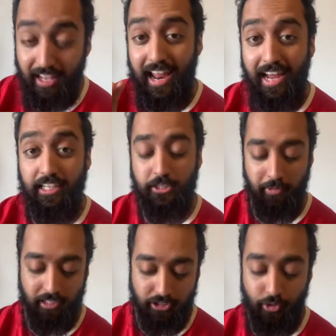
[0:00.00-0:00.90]
the lightning
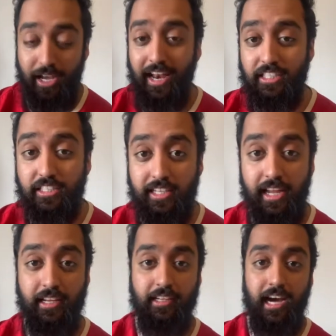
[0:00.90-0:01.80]
spells, you can actually
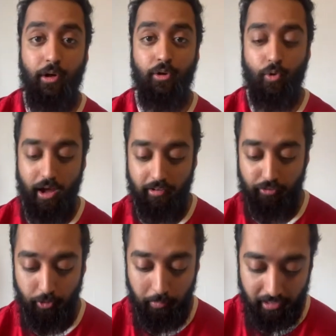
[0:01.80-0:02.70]
take down quite a
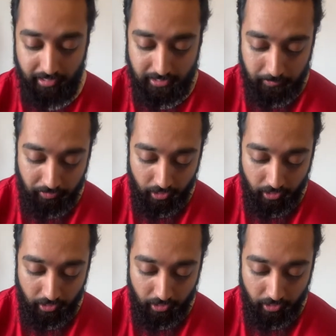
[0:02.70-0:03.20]
few buildings.